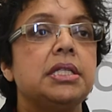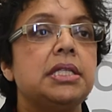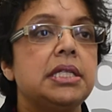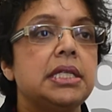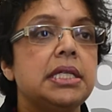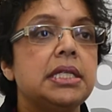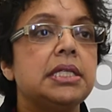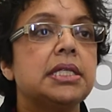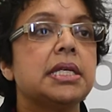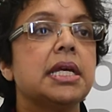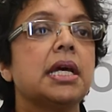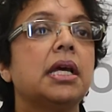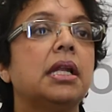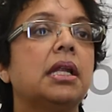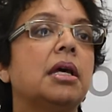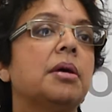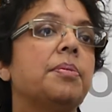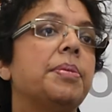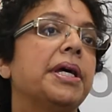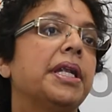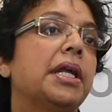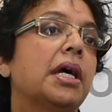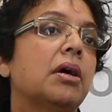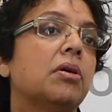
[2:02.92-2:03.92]
detail
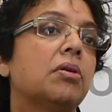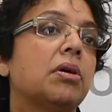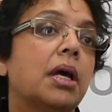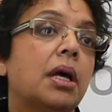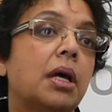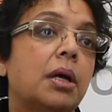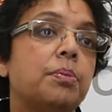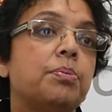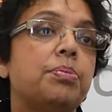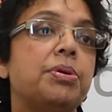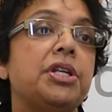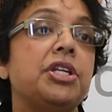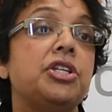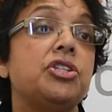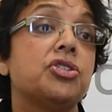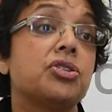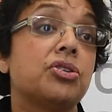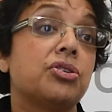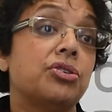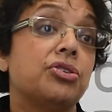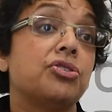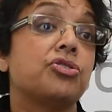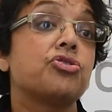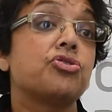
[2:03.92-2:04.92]
about how companies
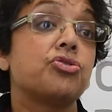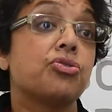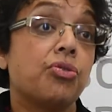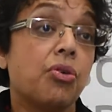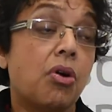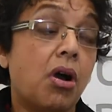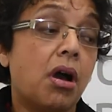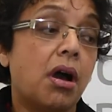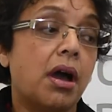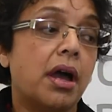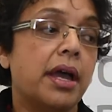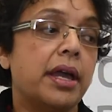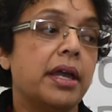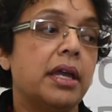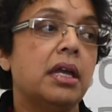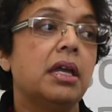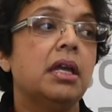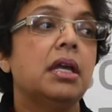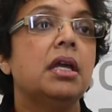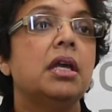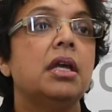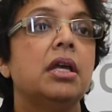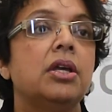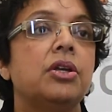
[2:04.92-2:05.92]
could try
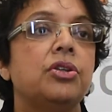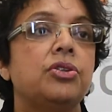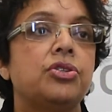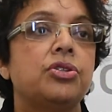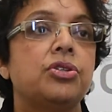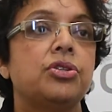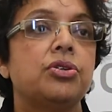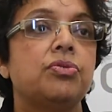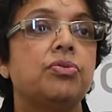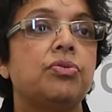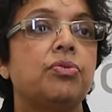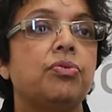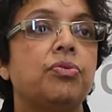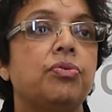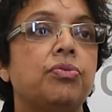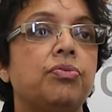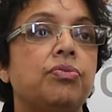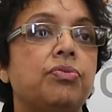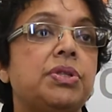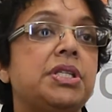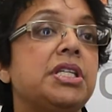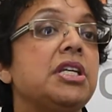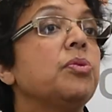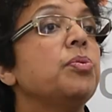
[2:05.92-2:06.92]
to
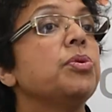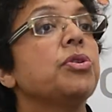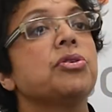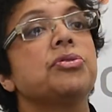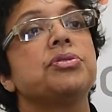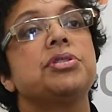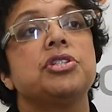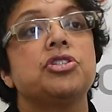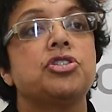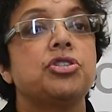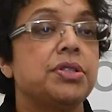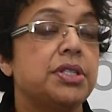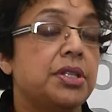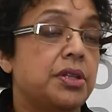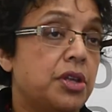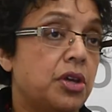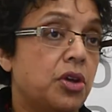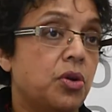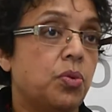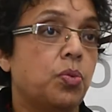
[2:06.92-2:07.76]
deal with those issues in their